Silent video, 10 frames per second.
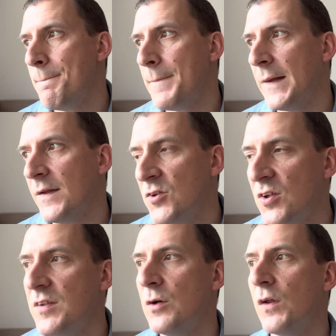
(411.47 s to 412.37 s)
You know, this is
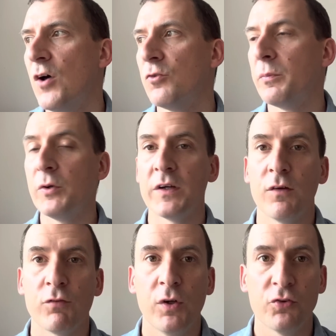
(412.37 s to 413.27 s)
a deal that Arsenal have been working
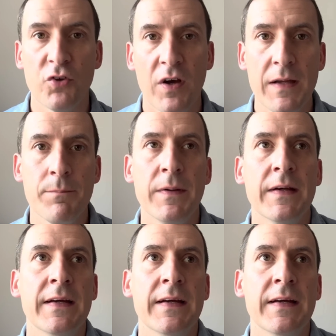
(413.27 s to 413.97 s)
on for a long time,